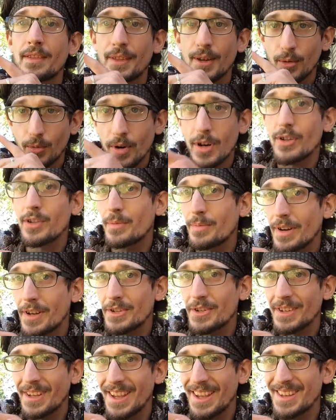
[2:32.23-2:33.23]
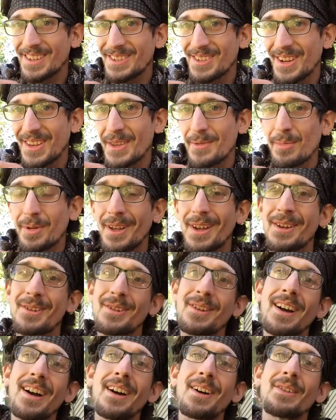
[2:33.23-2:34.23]
there were a bunch of kids on the
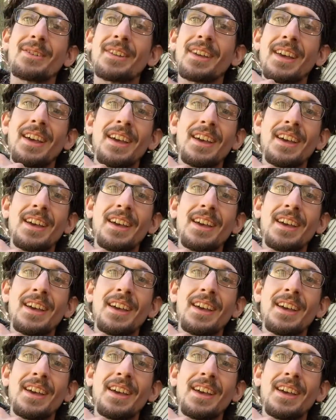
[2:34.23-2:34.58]
playground,